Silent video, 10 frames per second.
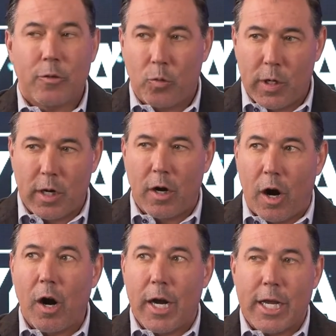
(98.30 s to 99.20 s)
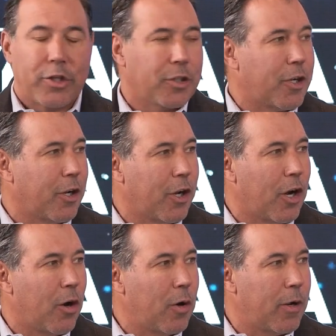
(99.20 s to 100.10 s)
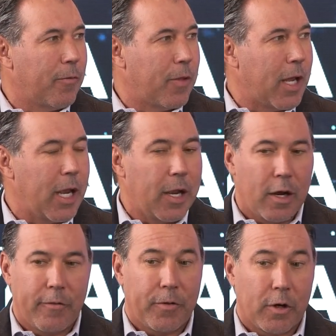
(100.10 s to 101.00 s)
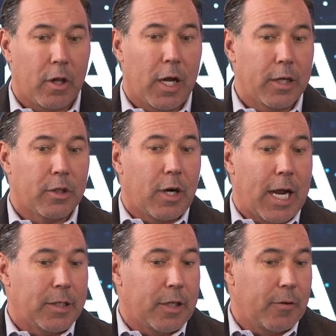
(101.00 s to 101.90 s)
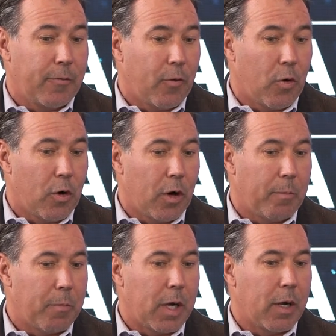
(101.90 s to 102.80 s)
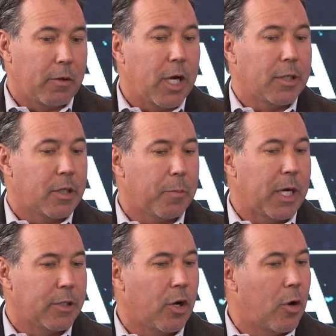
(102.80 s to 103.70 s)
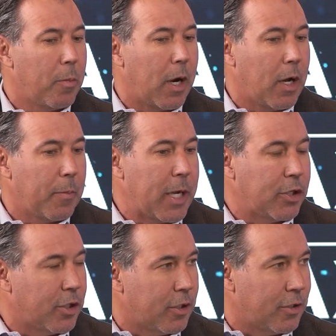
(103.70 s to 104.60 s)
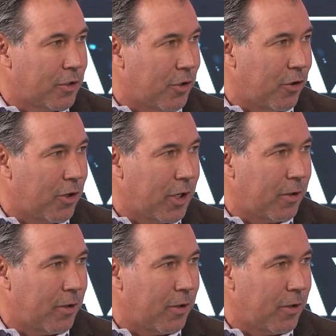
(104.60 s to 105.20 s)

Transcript: Where our agents can go if they if their clients are asking for uh, customized home automation and security.